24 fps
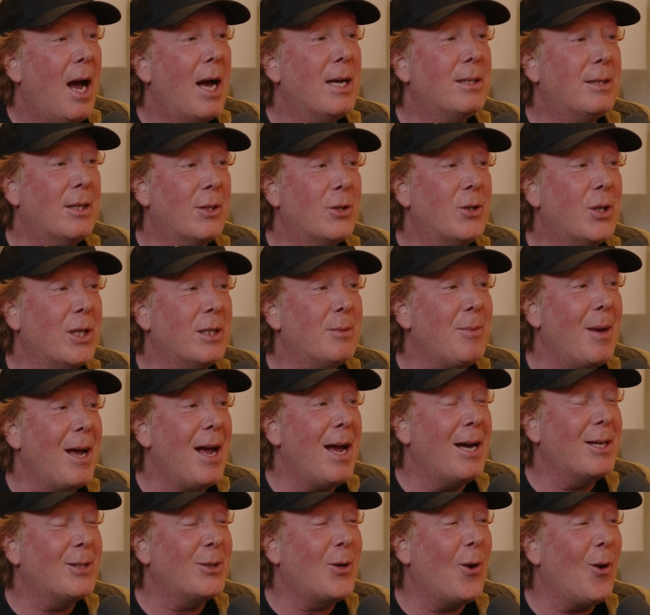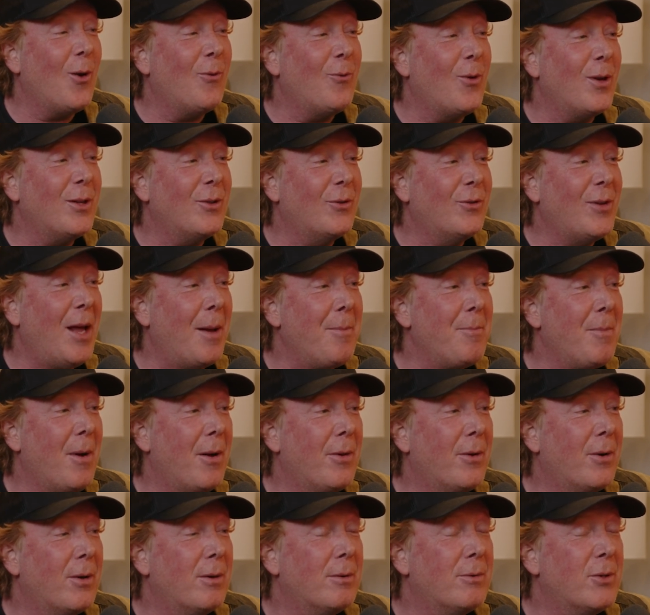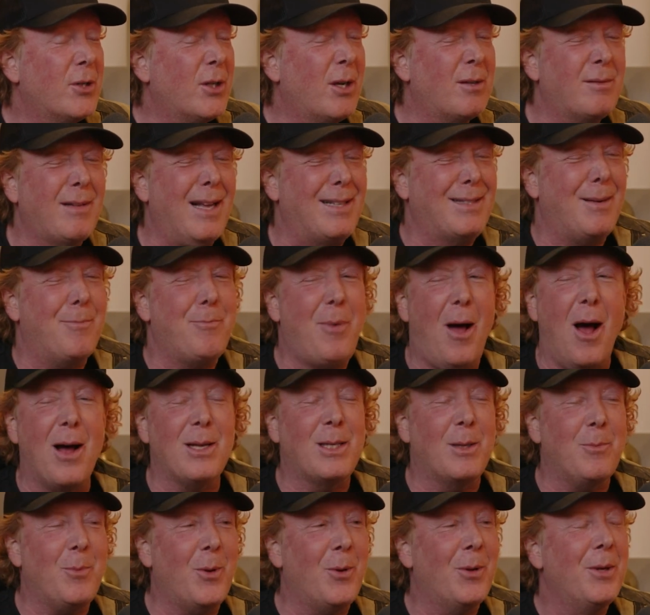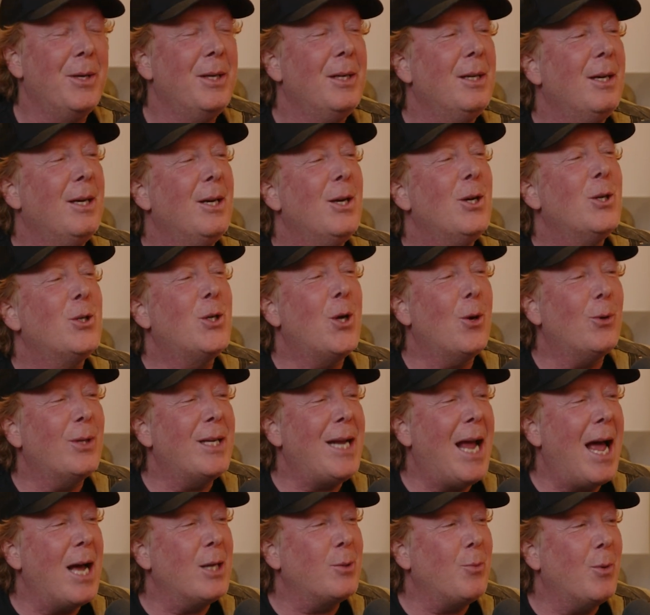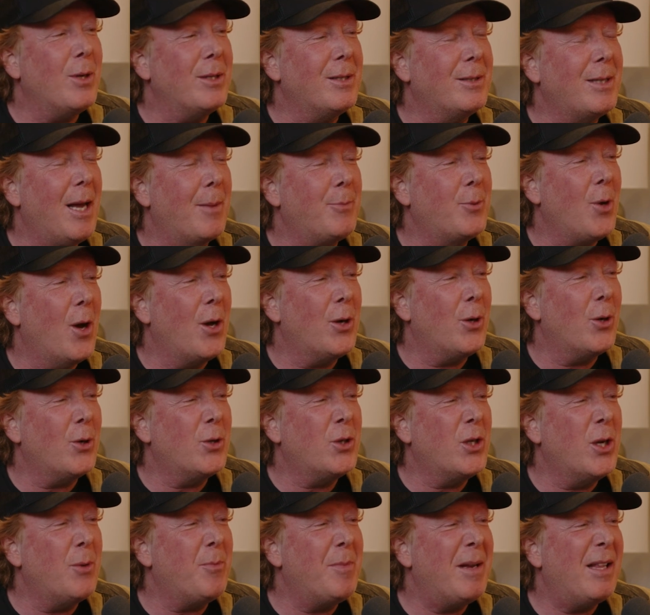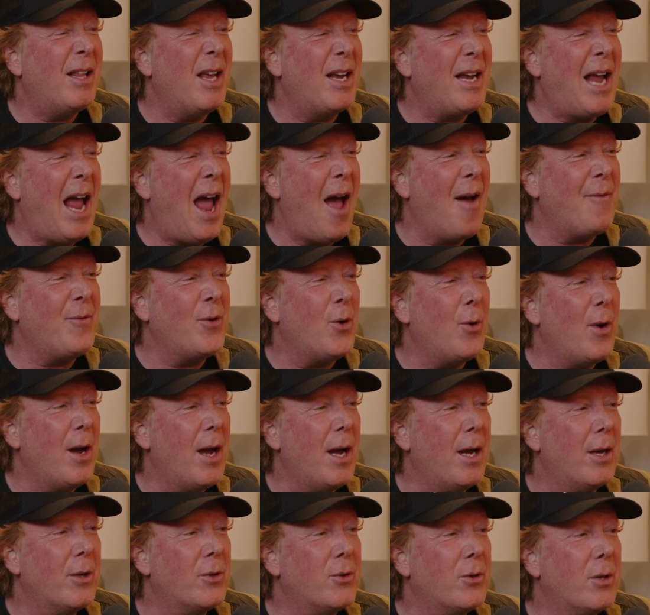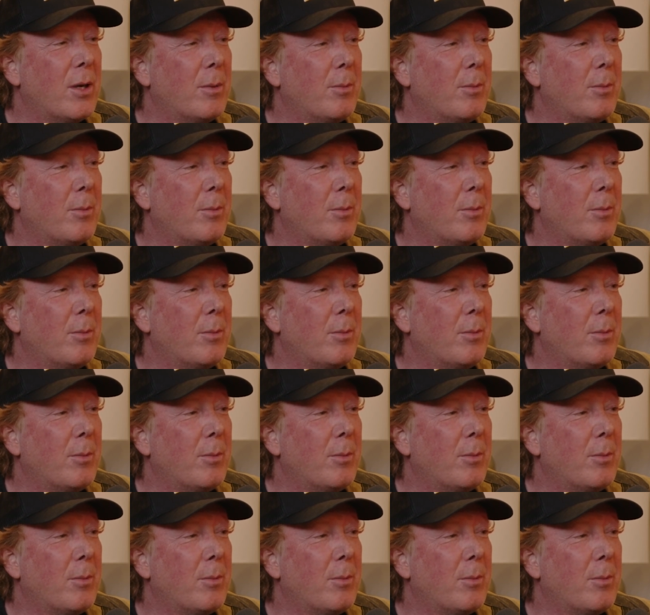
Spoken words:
I said, she's my ex-girlfriend's stepmother. She goes, that's impossible. She only has one stepdaughter and she'd be like half your age.